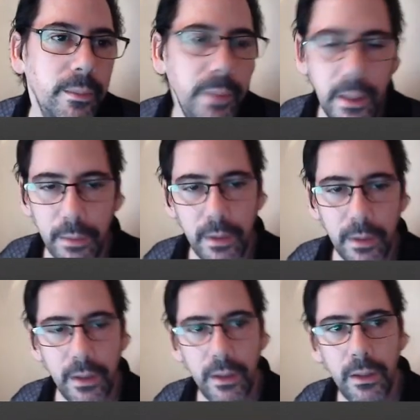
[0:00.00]

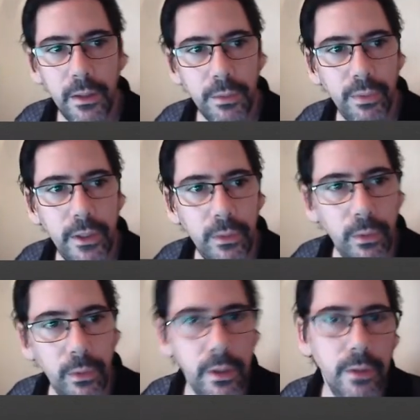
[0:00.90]
PWD is print
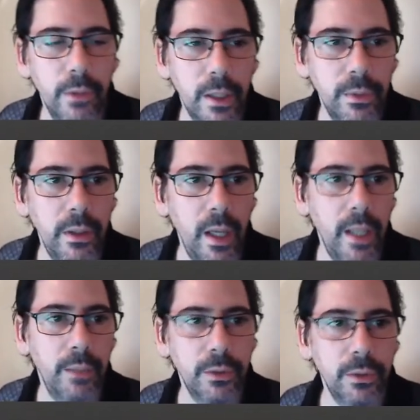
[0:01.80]
working directory,
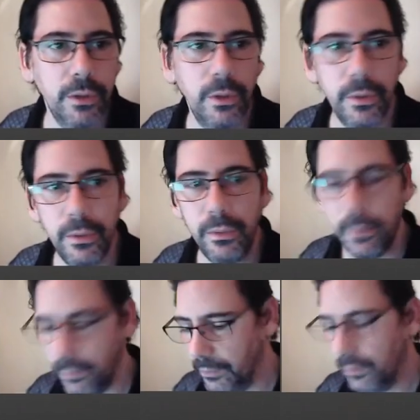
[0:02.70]
and it will show you
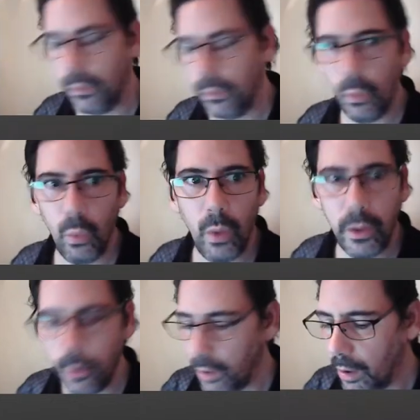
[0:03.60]
where
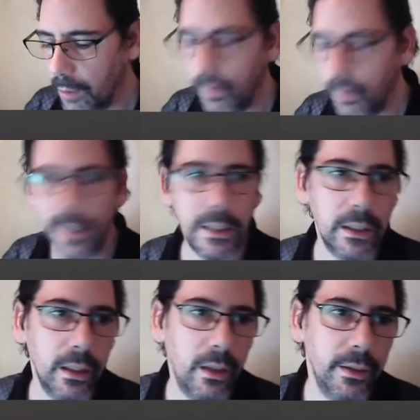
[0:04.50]
you are
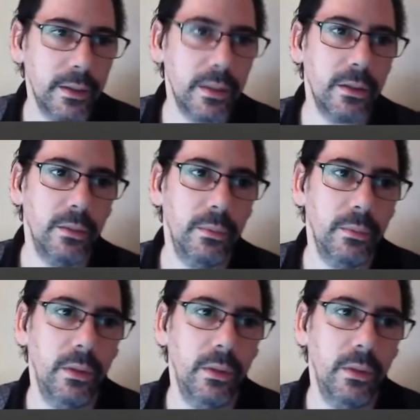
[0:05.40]
presently on the system.